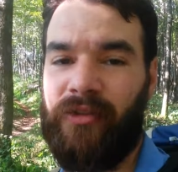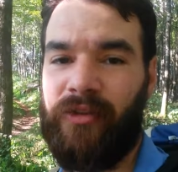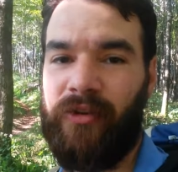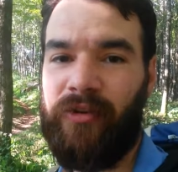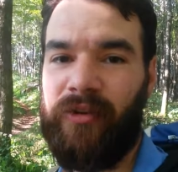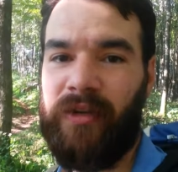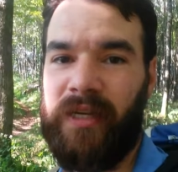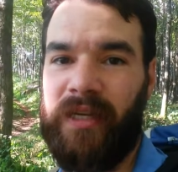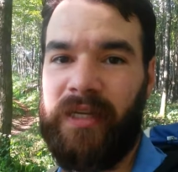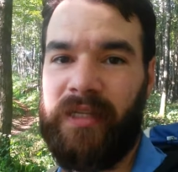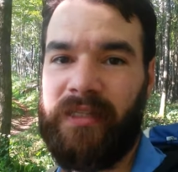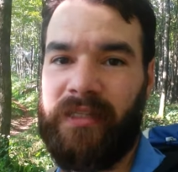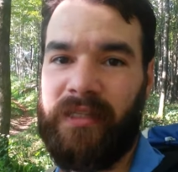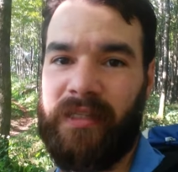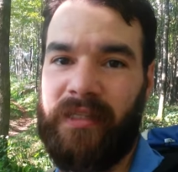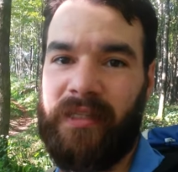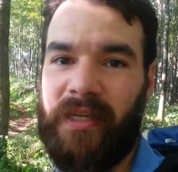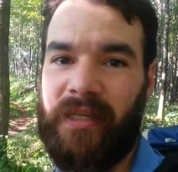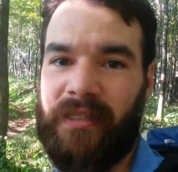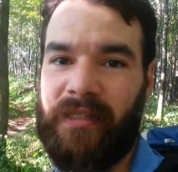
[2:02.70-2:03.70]
journey is the
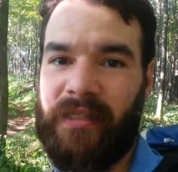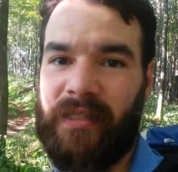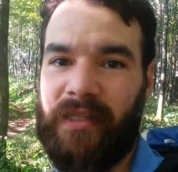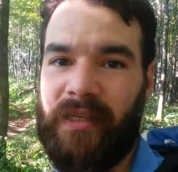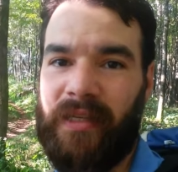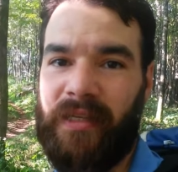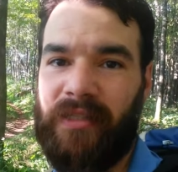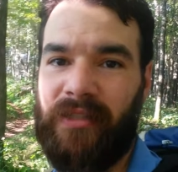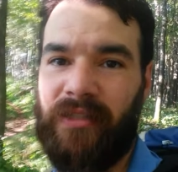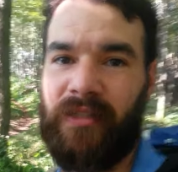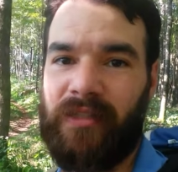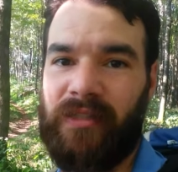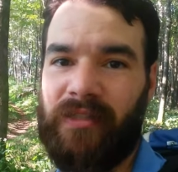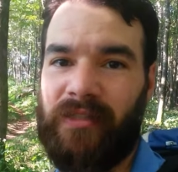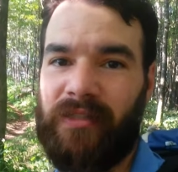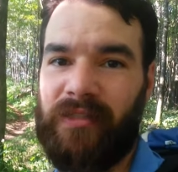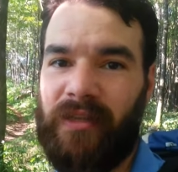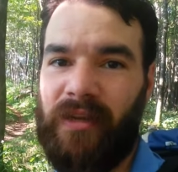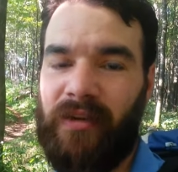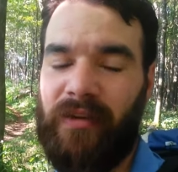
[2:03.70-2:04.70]
destination.
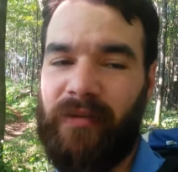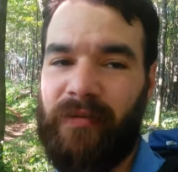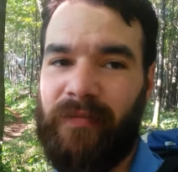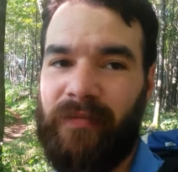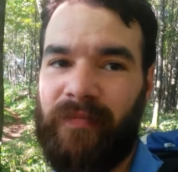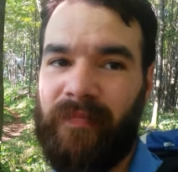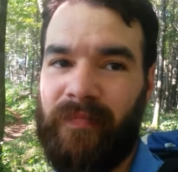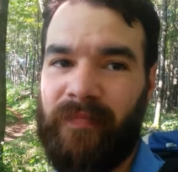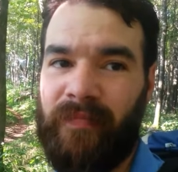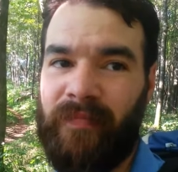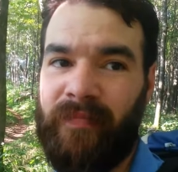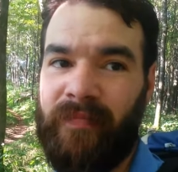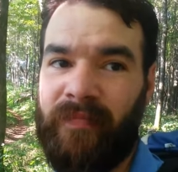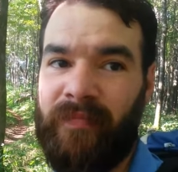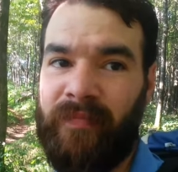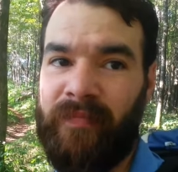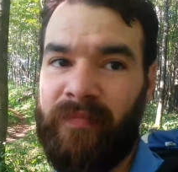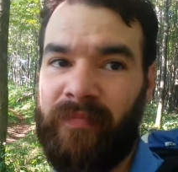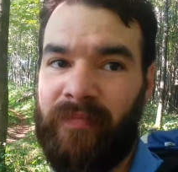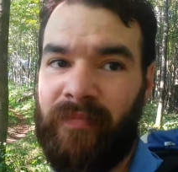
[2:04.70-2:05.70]
So
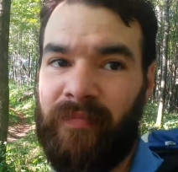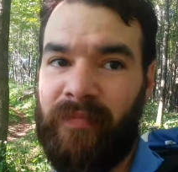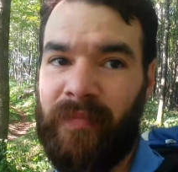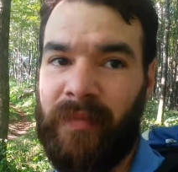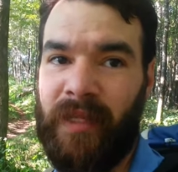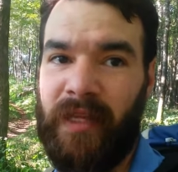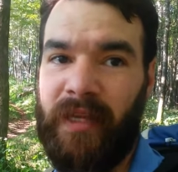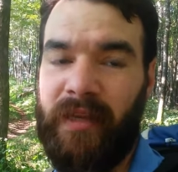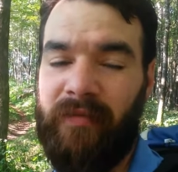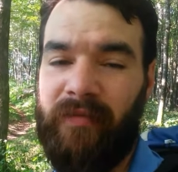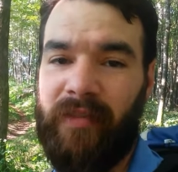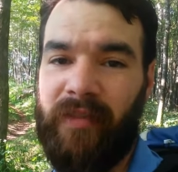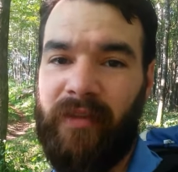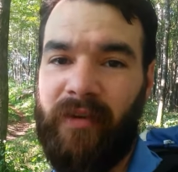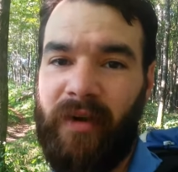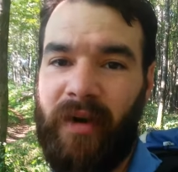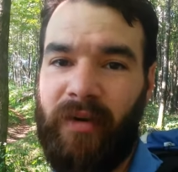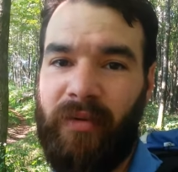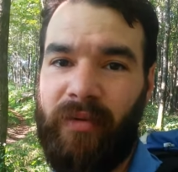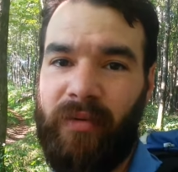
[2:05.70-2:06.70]
even though
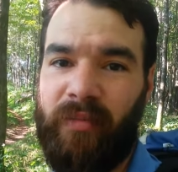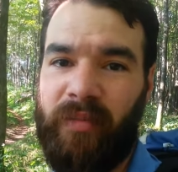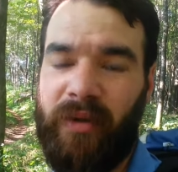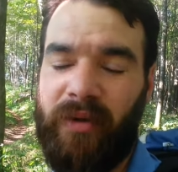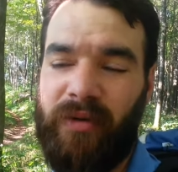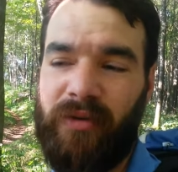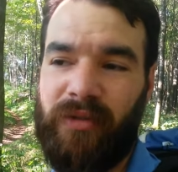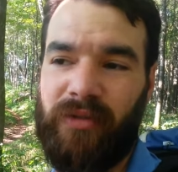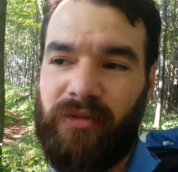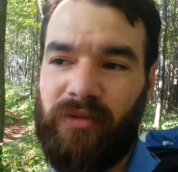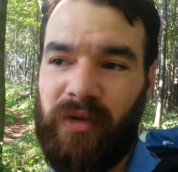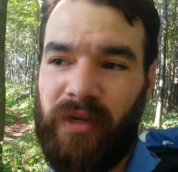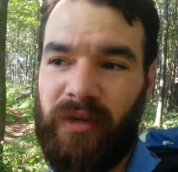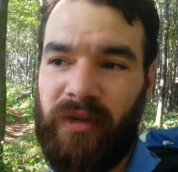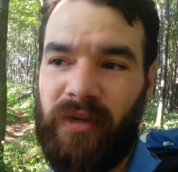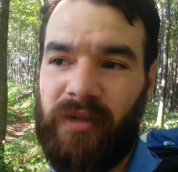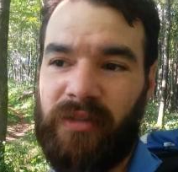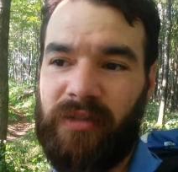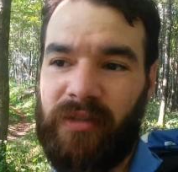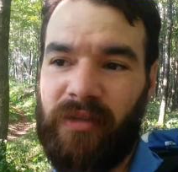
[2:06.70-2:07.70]
I won't be on the trail,
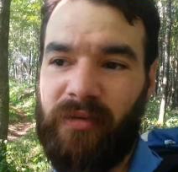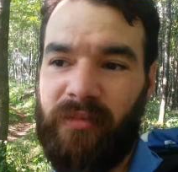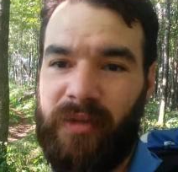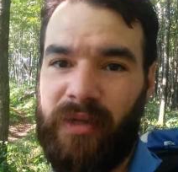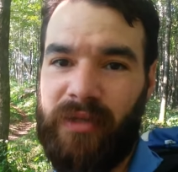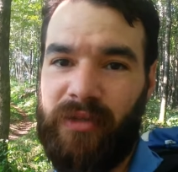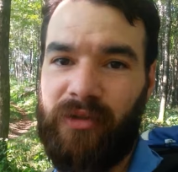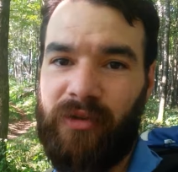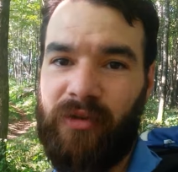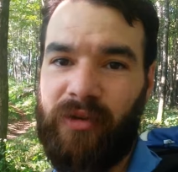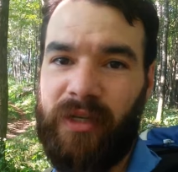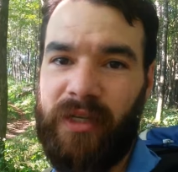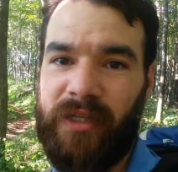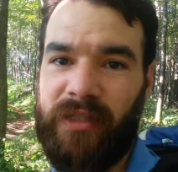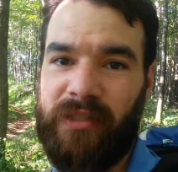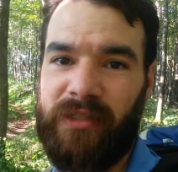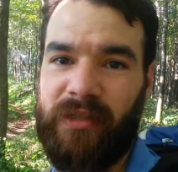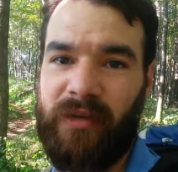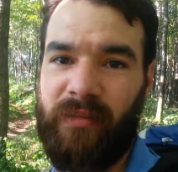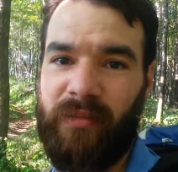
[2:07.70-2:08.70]
I'll still be journeying
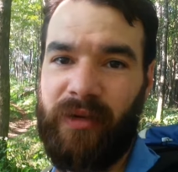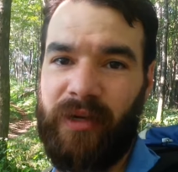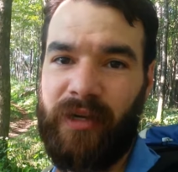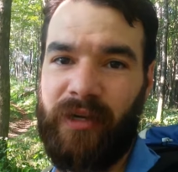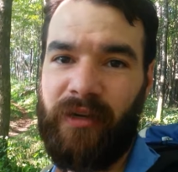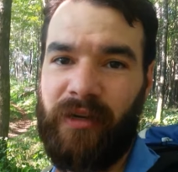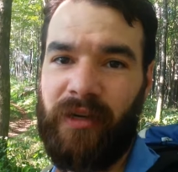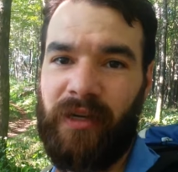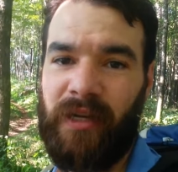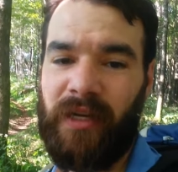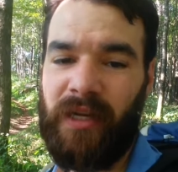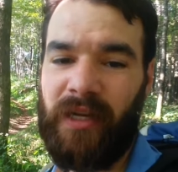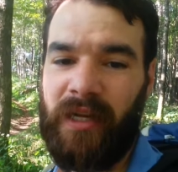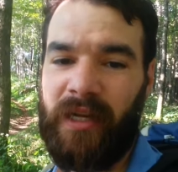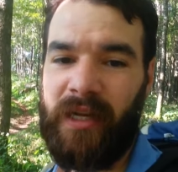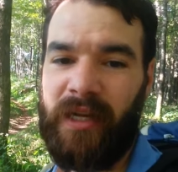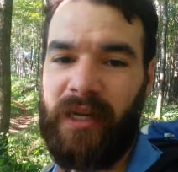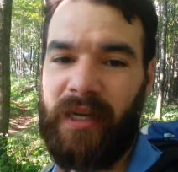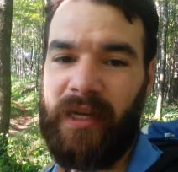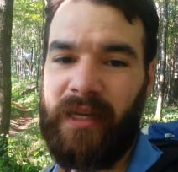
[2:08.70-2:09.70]
somewhere,
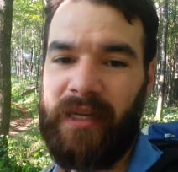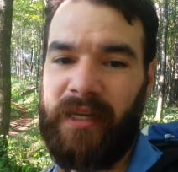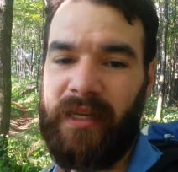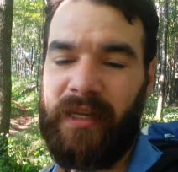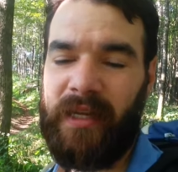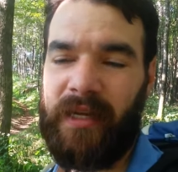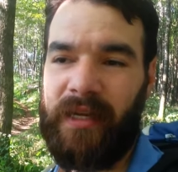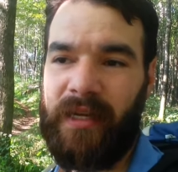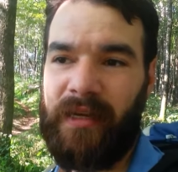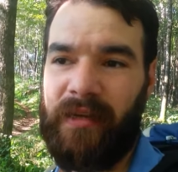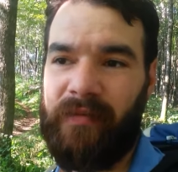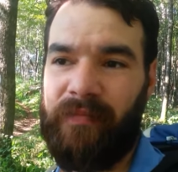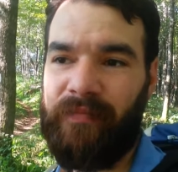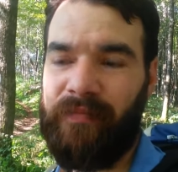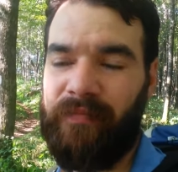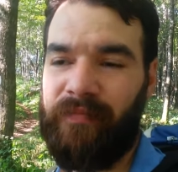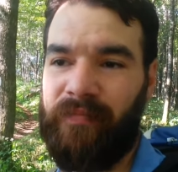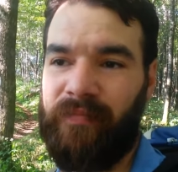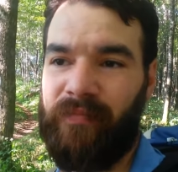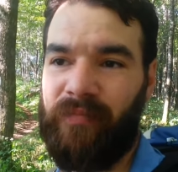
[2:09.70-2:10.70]
and uh,
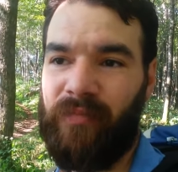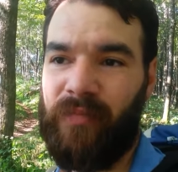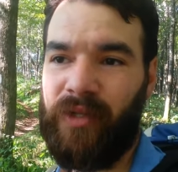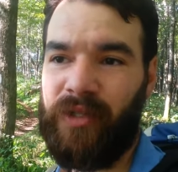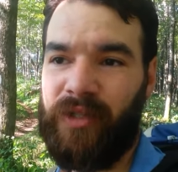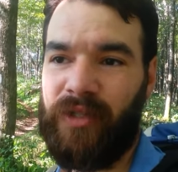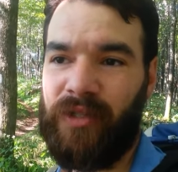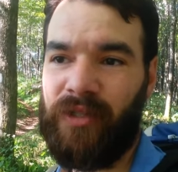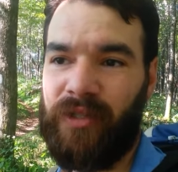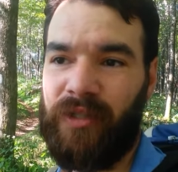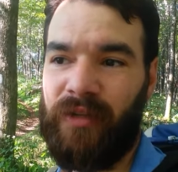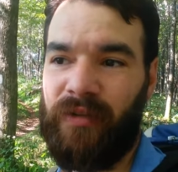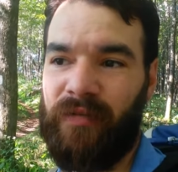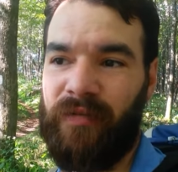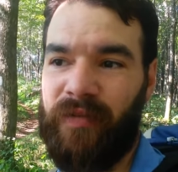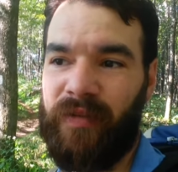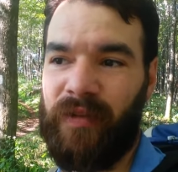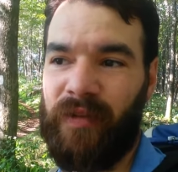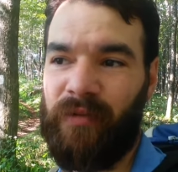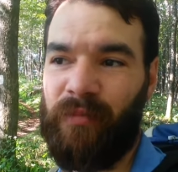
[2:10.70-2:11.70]
which is a good
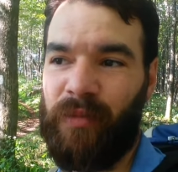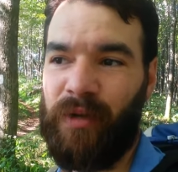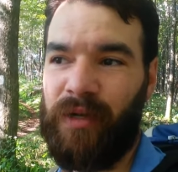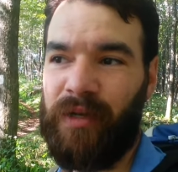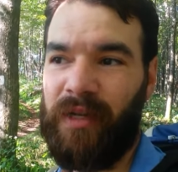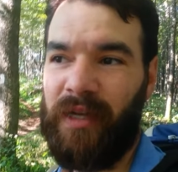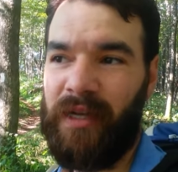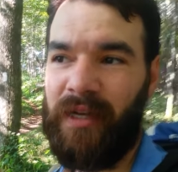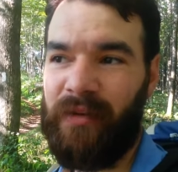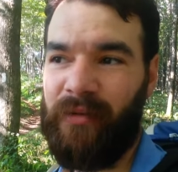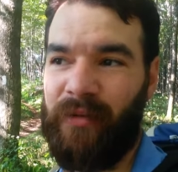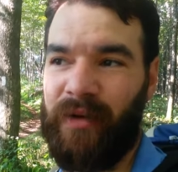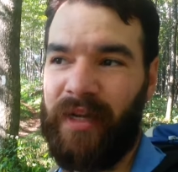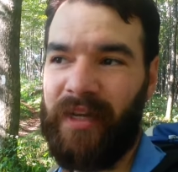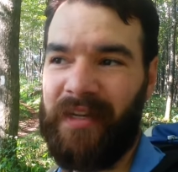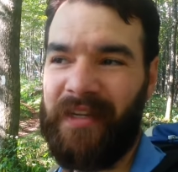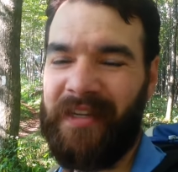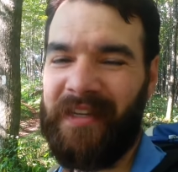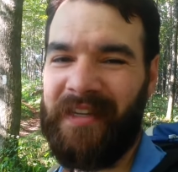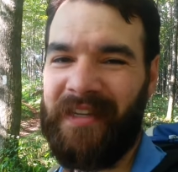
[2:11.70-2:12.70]
feeling. But
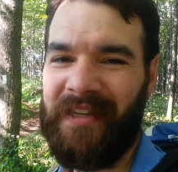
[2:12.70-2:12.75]
anyway,